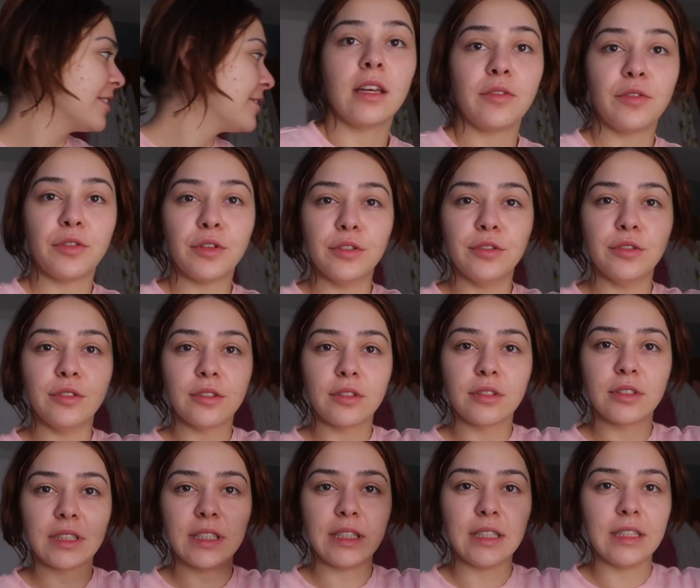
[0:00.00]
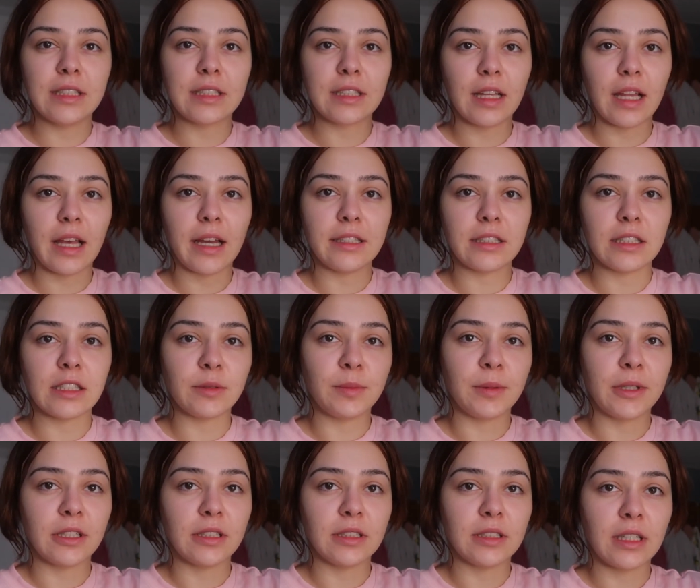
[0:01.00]
if you see in this light, it's
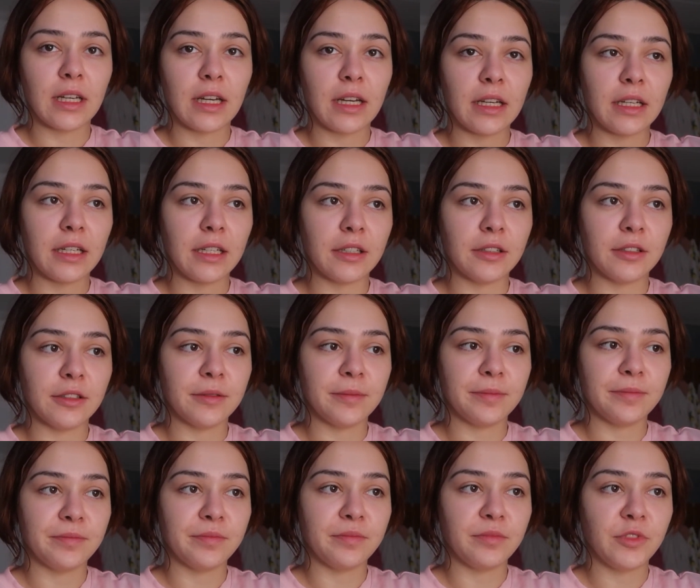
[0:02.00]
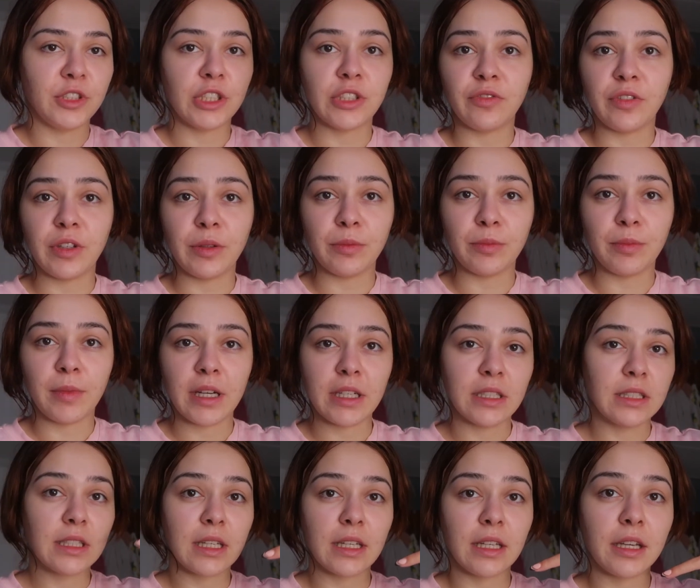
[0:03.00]
because I um just filmed my
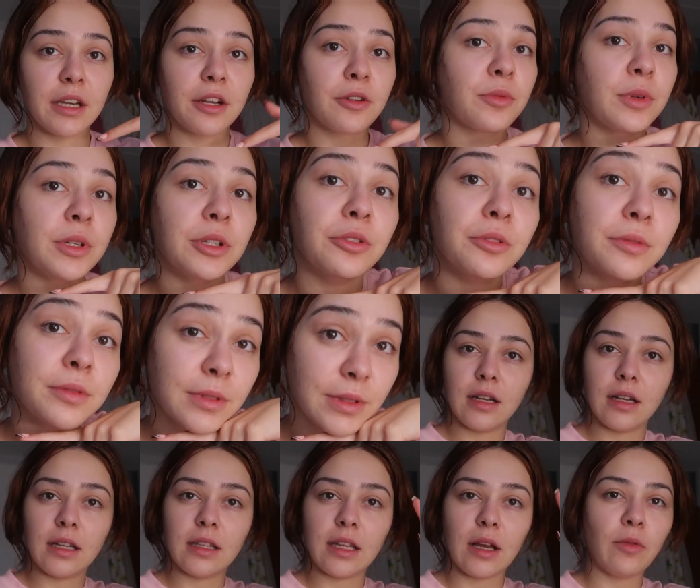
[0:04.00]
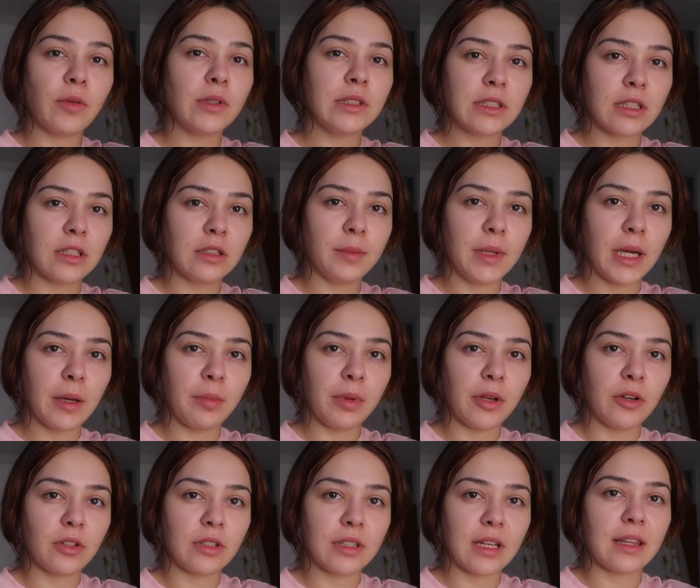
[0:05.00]
skincare reel, and that one's gonna be
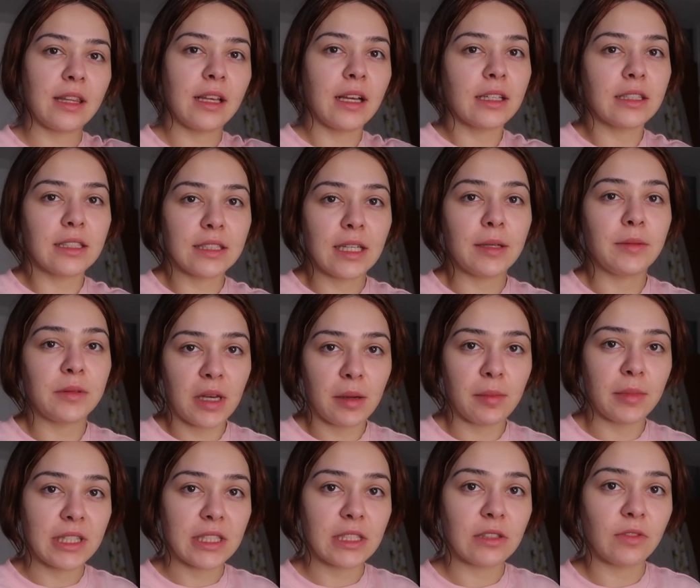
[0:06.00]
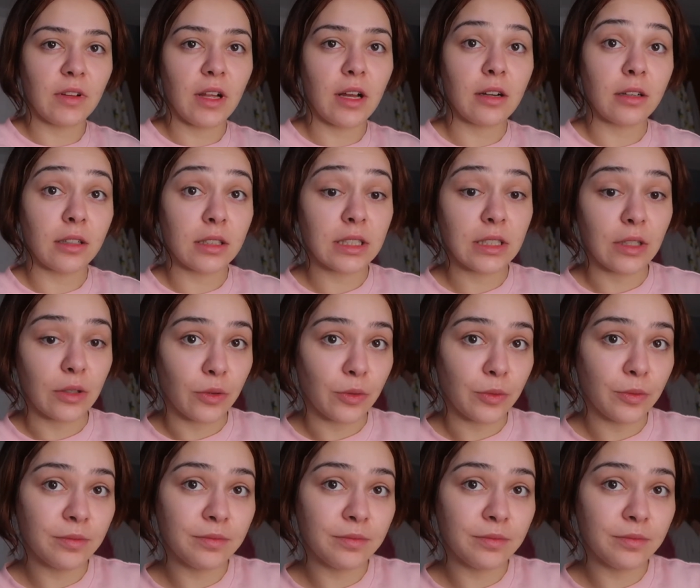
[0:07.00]
uploaded I think at the same time as this vlog. So